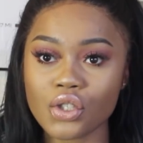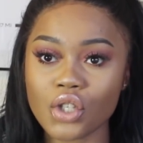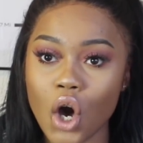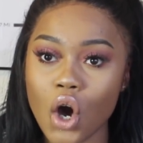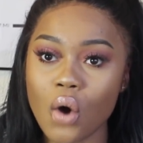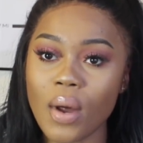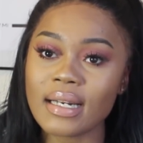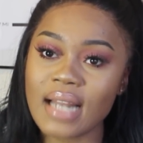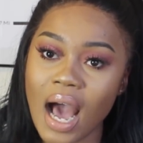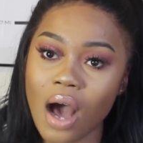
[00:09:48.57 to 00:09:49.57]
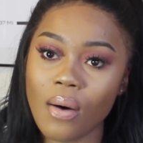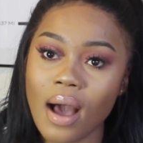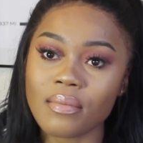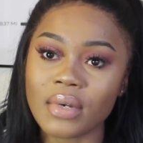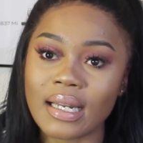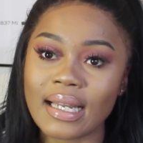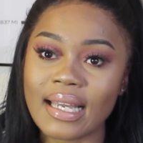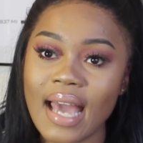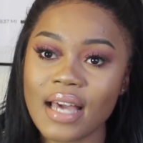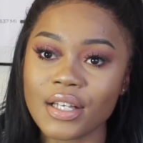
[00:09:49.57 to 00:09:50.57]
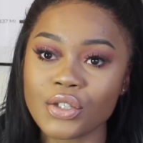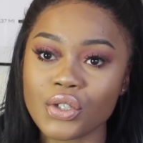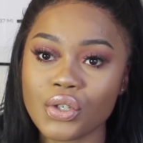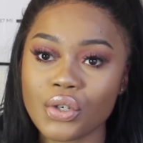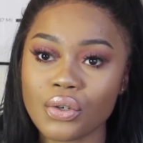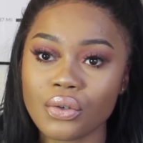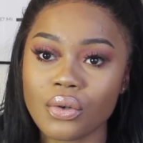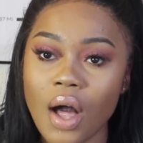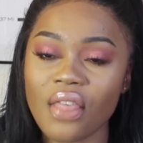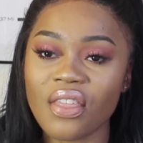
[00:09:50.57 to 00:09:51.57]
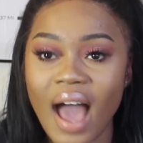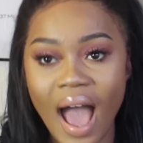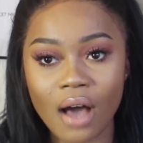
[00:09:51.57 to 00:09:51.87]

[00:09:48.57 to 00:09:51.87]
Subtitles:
So now I'm gonna get into the